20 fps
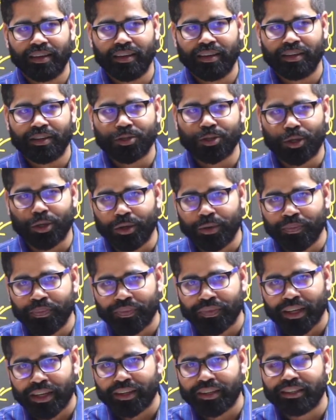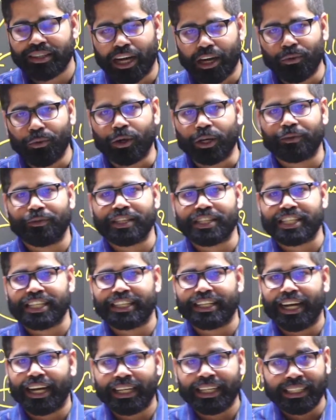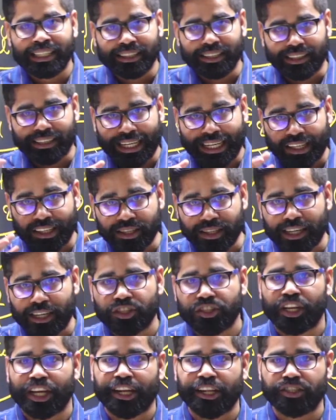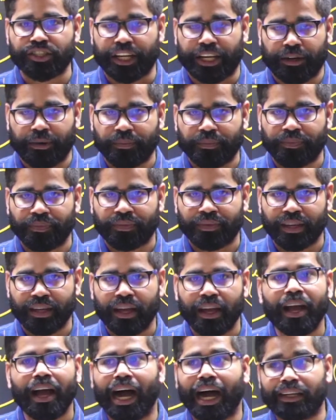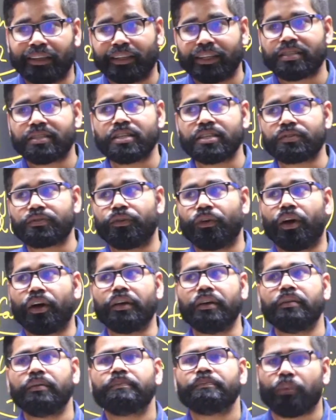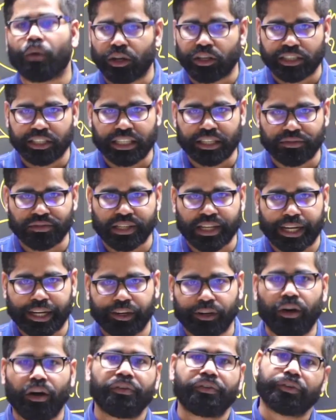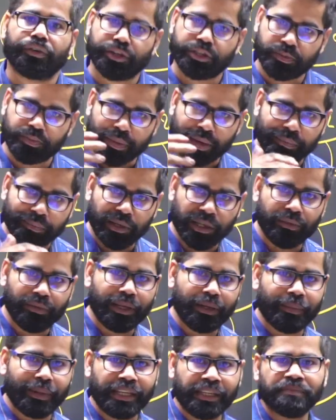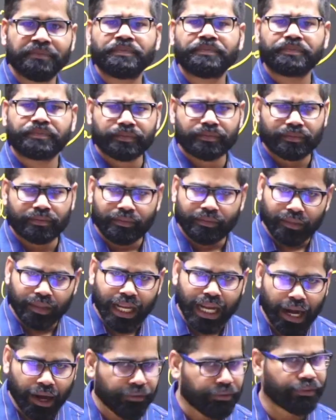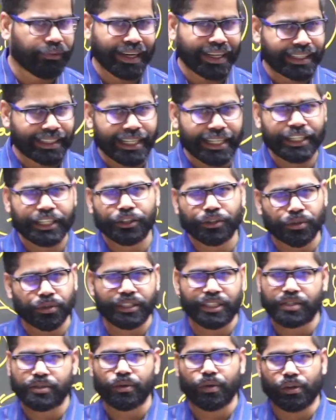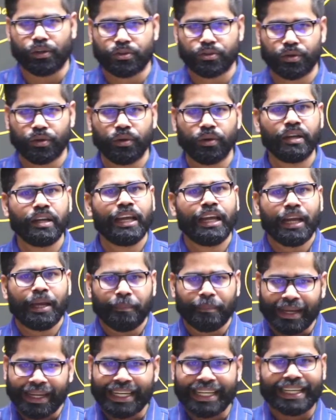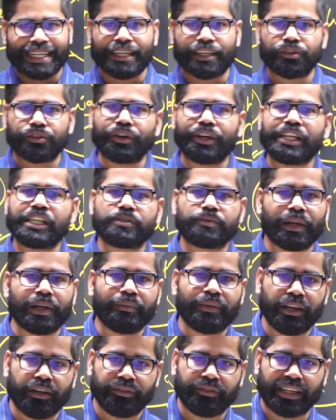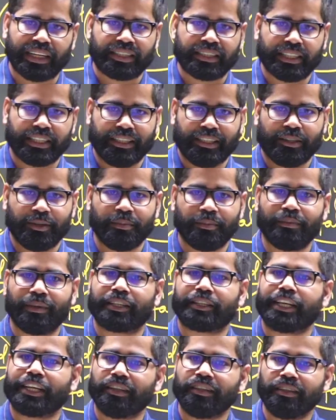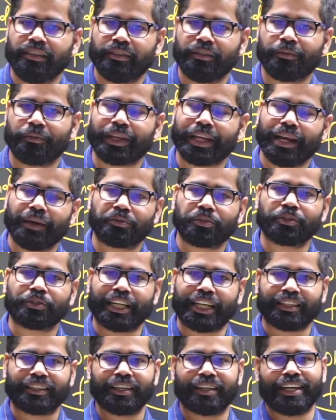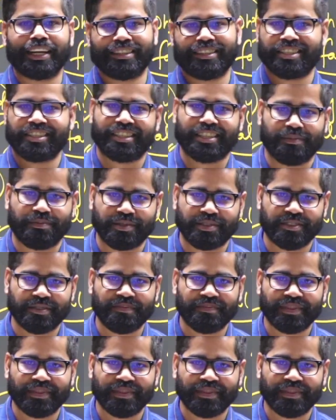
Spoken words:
So now what we see that the things are changing, and this is for positive side. Of course people will be affected due to this also. Many countries will be affected, but then we have to take the right steps.